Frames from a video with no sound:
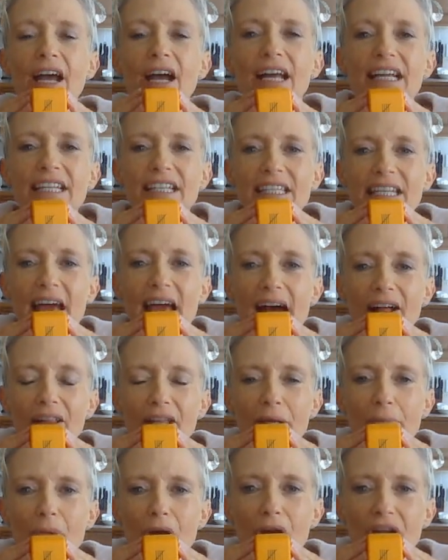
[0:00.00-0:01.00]
In
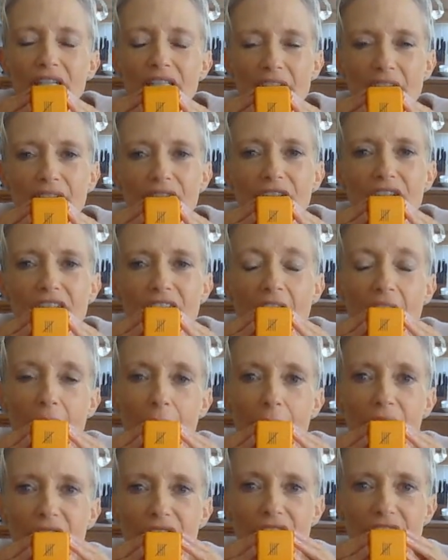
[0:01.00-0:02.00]
tally marks, every
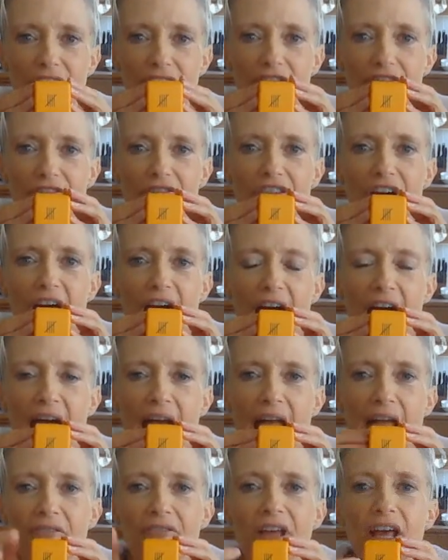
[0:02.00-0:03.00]
time there's a
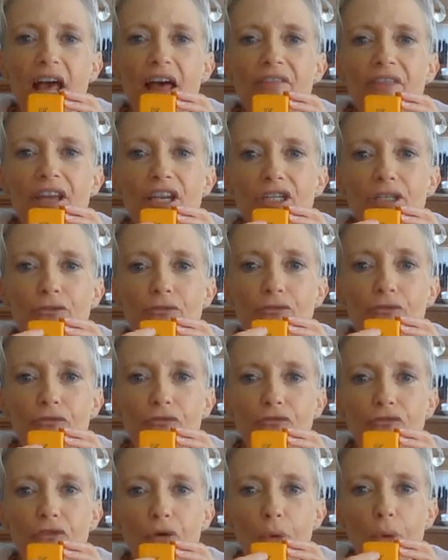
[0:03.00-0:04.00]
5, they do
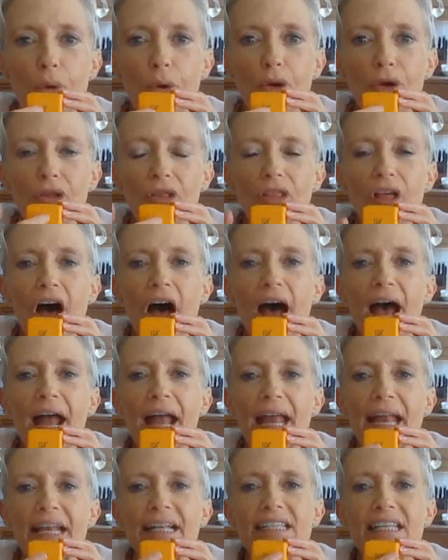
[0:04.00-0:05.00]
4
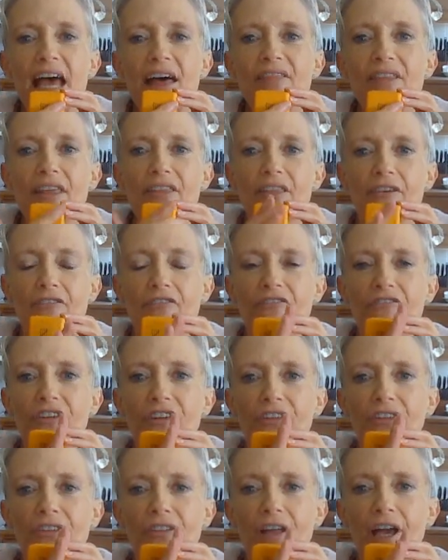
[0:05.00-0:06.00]
lines, and then the
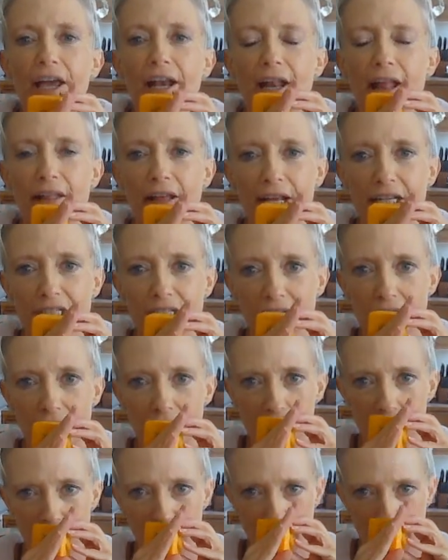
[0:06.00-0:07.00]
5th line, I like to
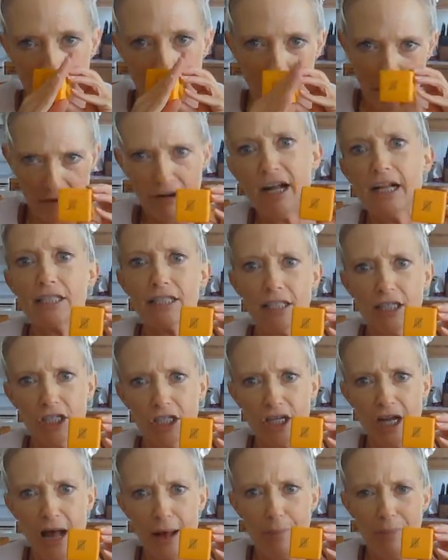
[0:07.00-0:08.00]
call it the karate
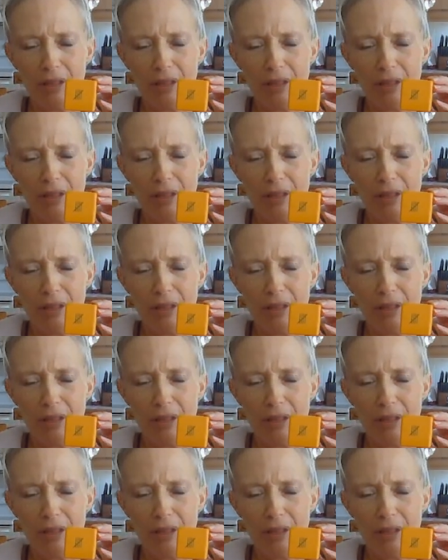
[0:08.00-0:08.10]
chop